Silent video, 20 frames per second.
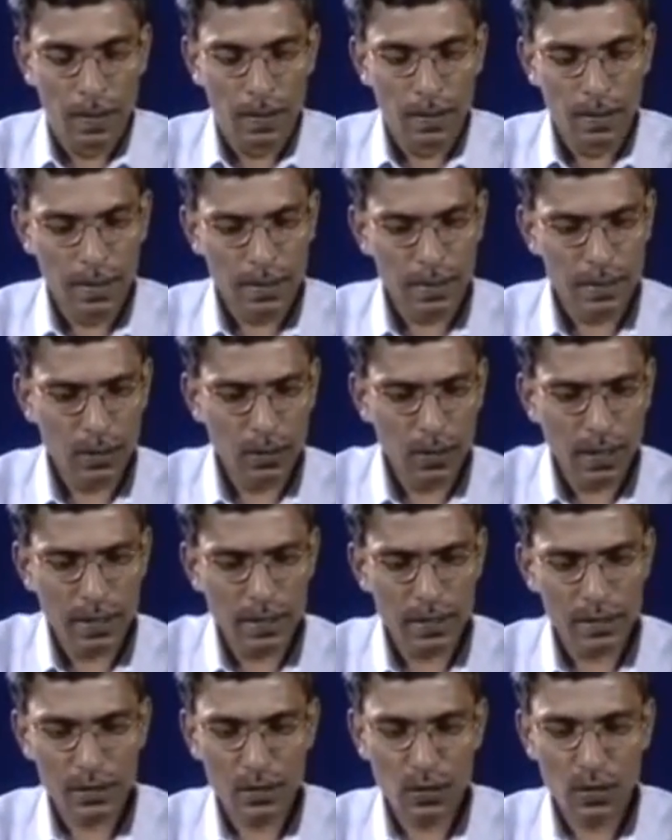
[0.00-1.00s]
Let's look at
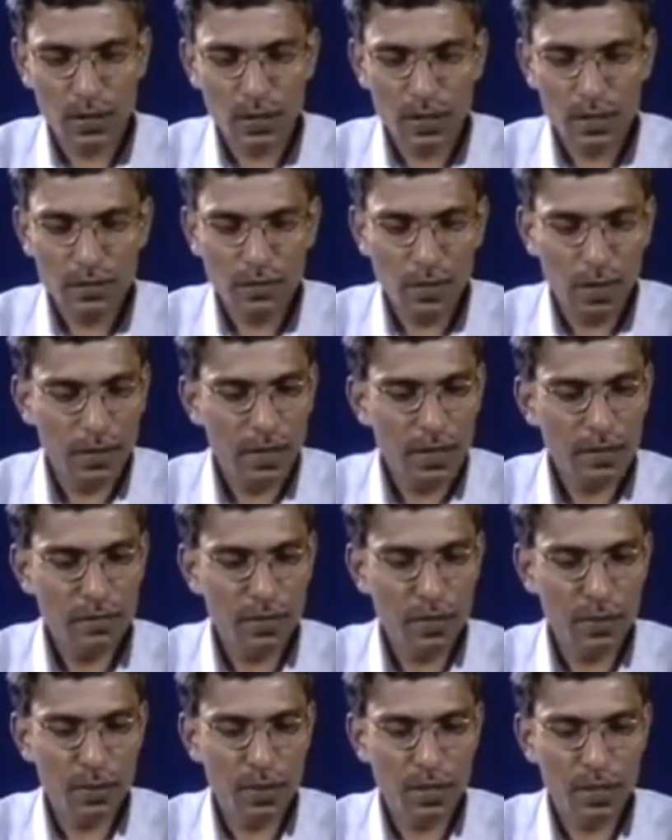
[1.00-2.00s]
the storage of other
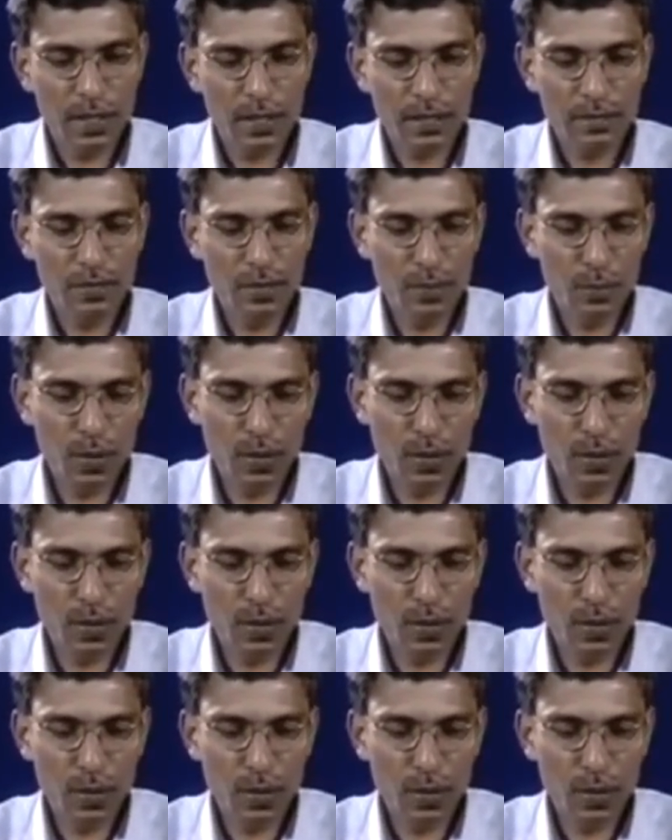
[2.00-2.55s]
food products. Food